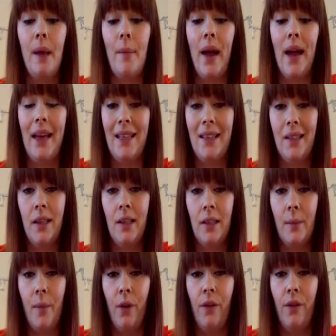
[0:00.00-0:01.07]
me about it since
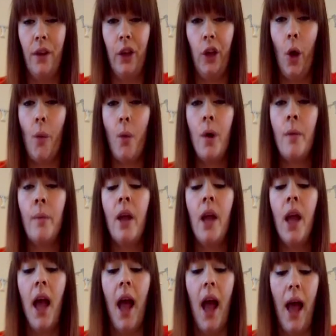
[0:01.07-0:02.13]
I put the video up,
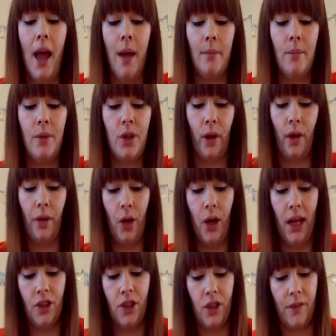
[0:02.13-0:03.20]
so I
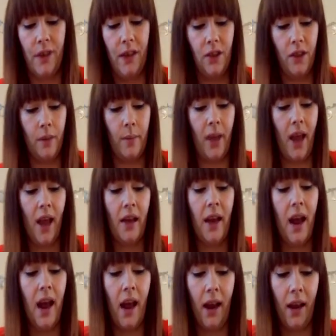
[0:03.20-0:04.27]
thought I'd just feature them
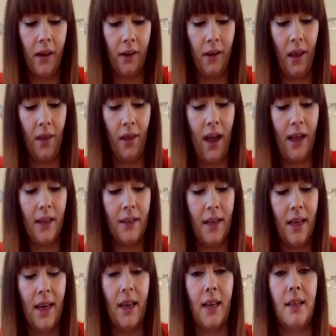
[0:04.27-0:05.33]
again, and that
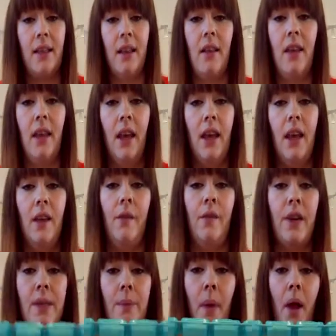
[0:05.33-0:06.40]
is the
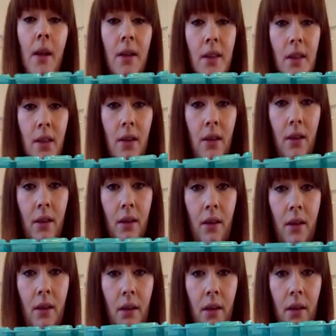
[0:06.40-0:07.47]
freeze pots.
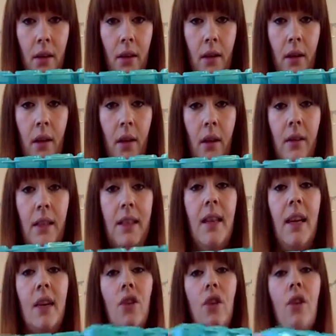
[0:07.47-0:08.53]
The
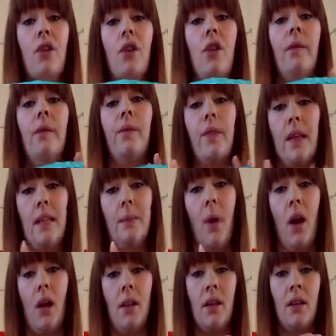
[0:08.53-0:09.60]
Tesco's own freeze
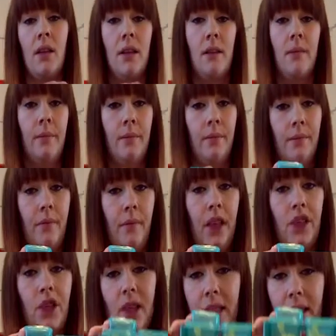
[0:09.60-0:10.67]
pots.
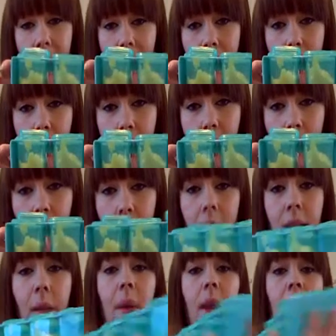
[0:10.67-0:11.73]
As you can see, I've got some
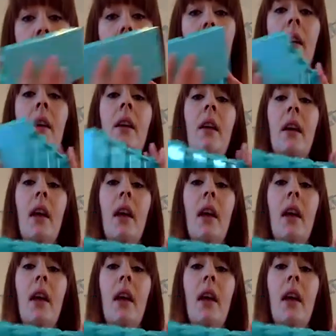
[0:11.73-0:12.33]
turnip in there.